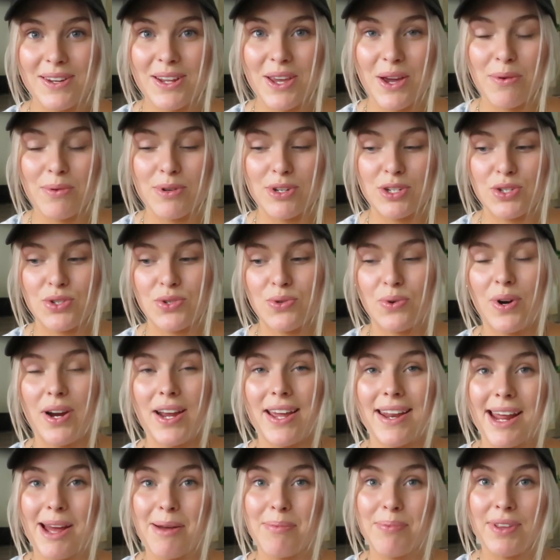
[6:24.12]
video was short,
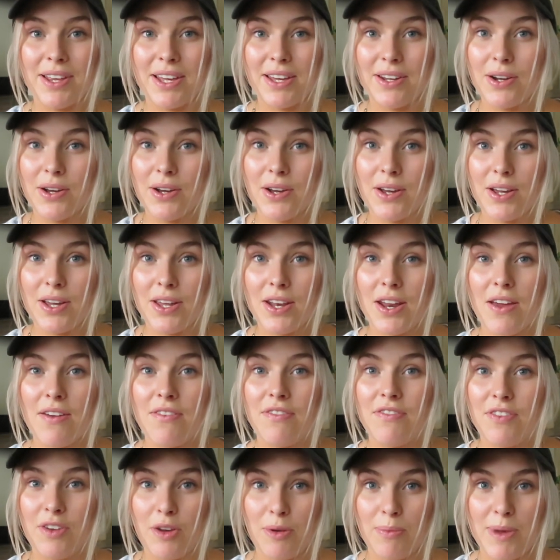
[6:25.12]
and I plan on
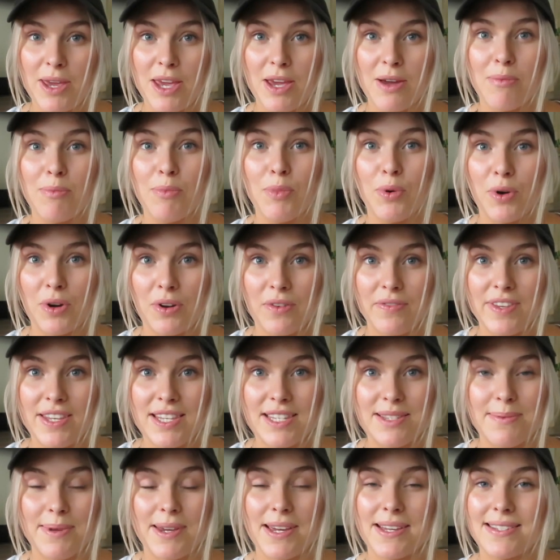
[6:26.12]
filming more of
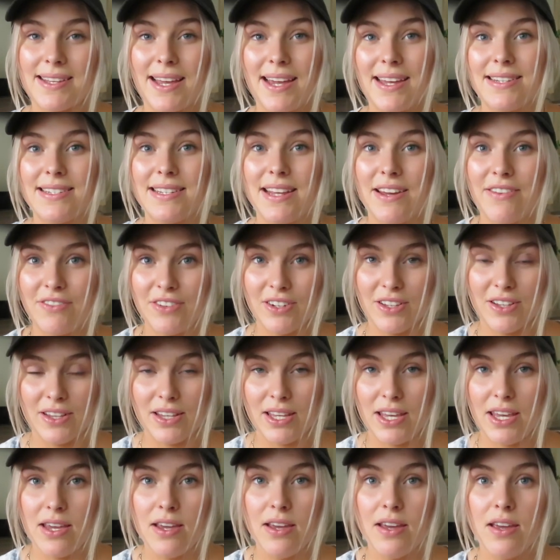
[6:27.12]
these because I
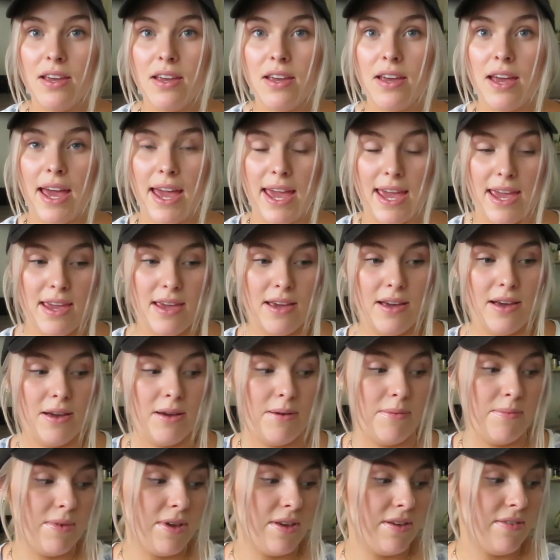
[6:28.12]
definitely
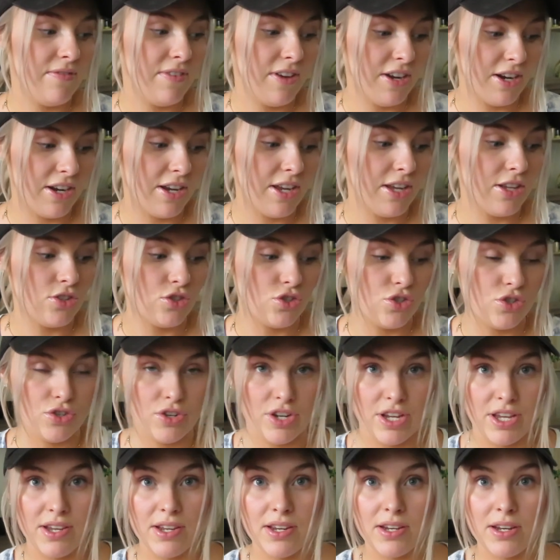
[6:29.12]
am very
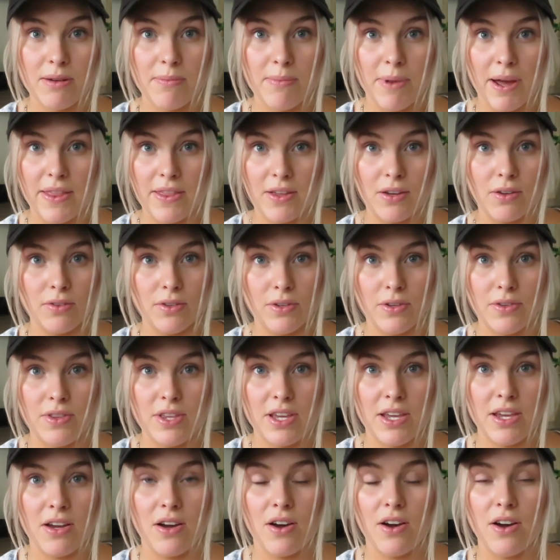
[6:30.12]
intrigued by the
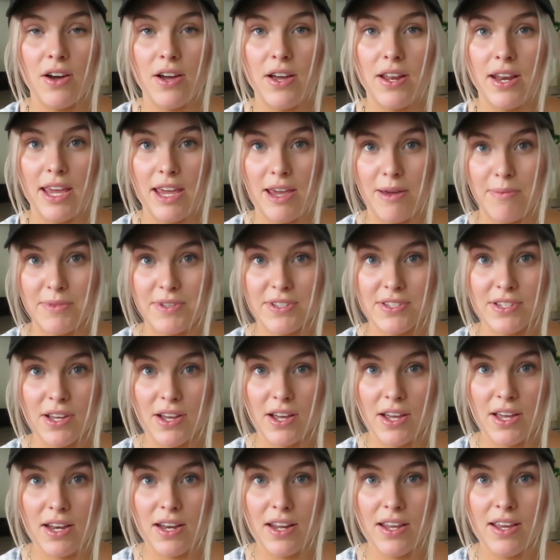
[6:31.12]
clothing on
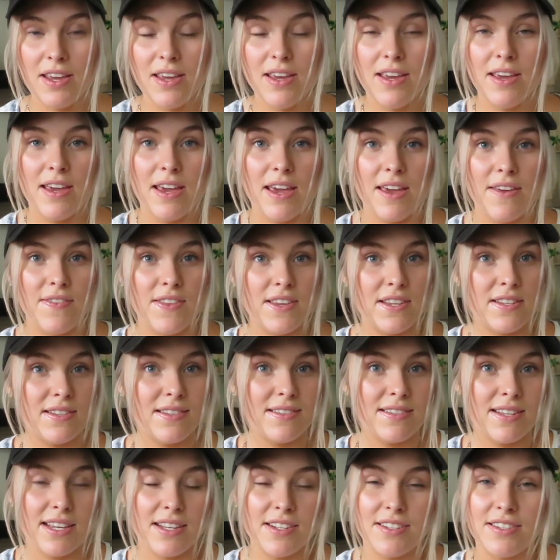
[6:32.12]
Amazon. If this
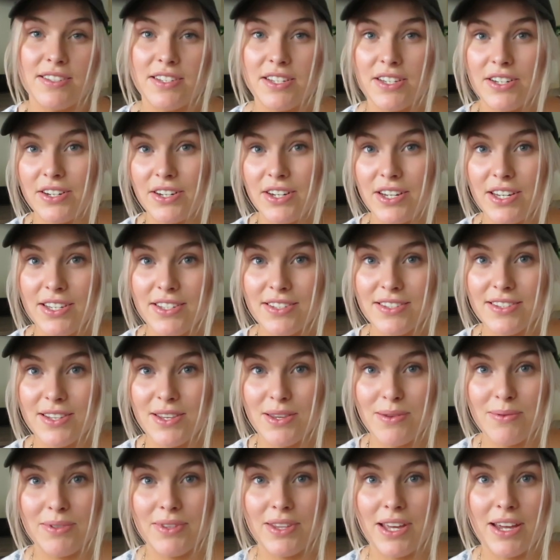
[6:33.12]
is a series that
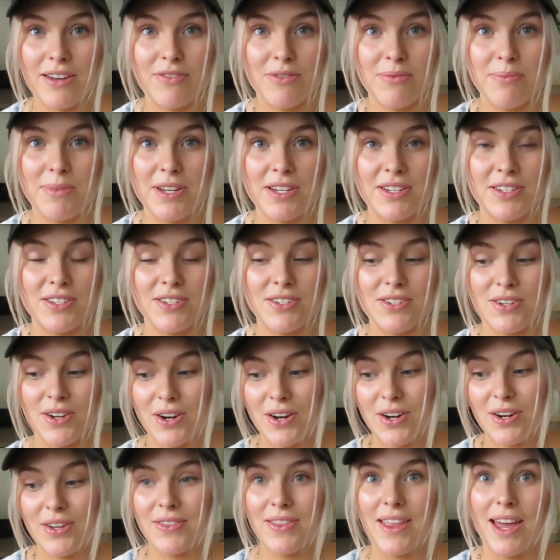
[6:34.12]
you would like for me to
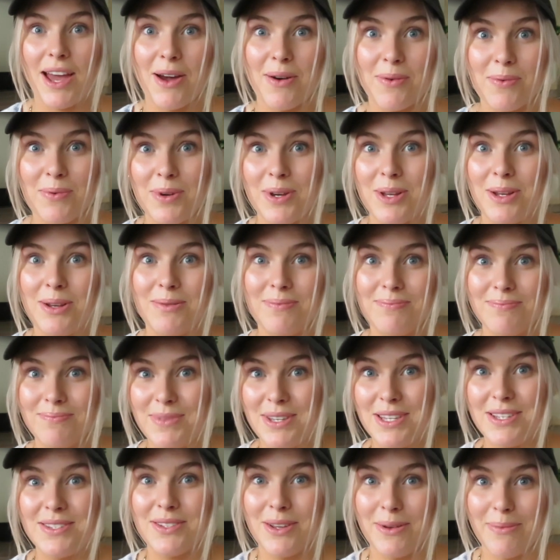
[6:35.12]
start, that would
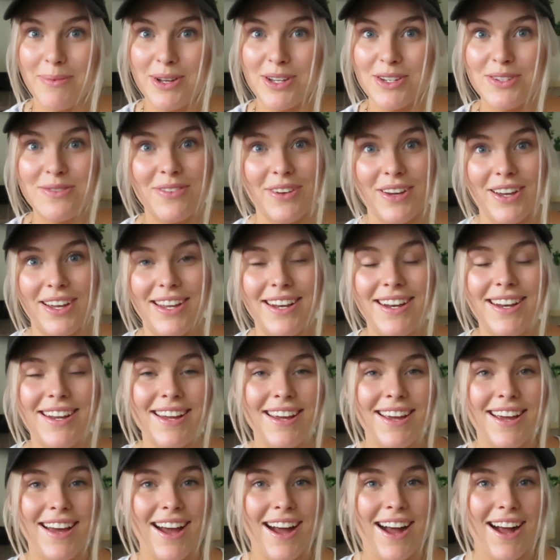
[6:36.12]
be so much fun.
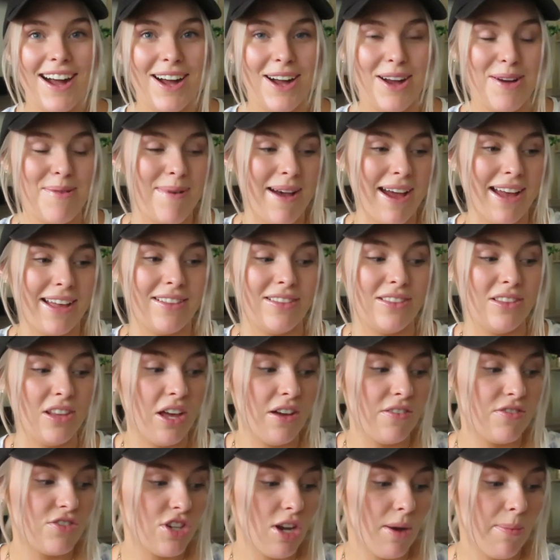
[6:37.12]
Um, I
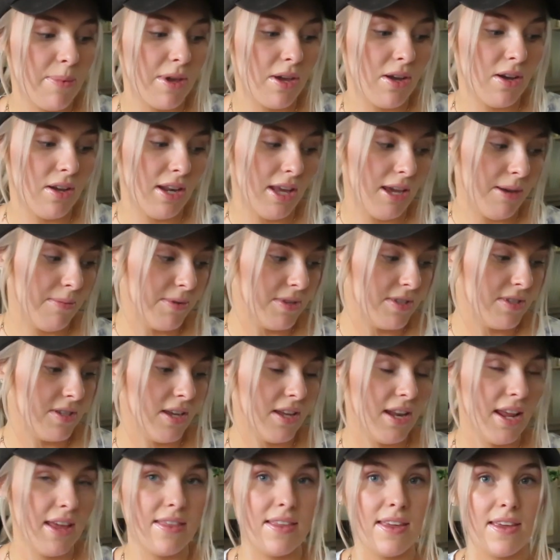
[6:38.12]
love shopping on
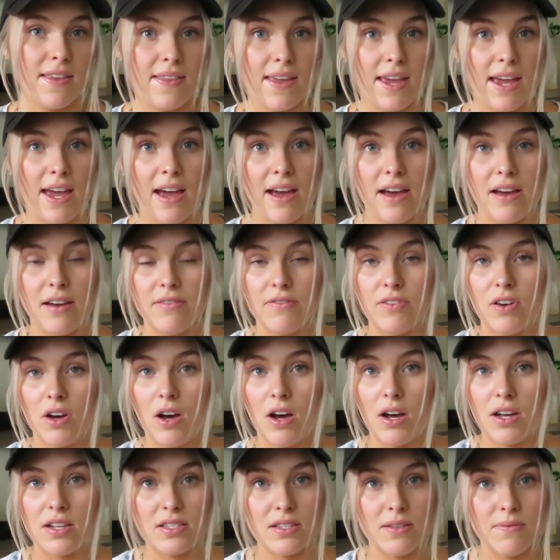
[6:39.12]
Amazon. I think they have
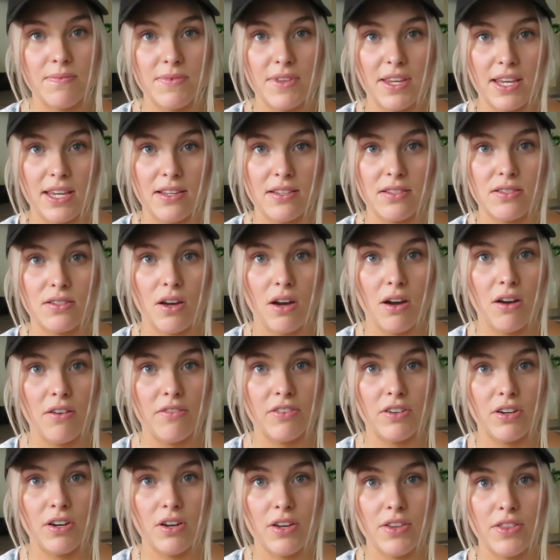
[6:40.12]
awesome things to
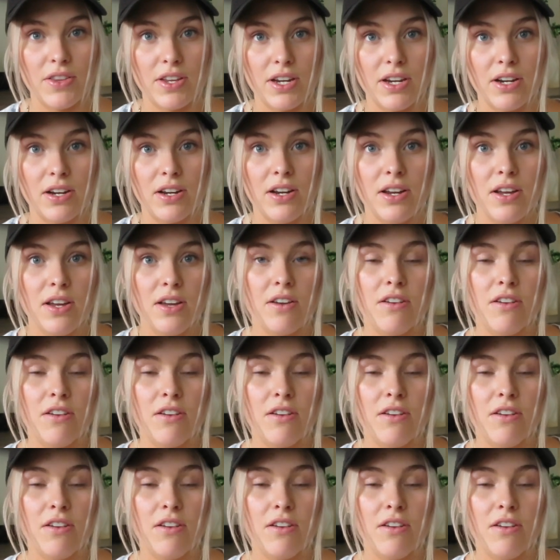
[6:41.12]
offer on there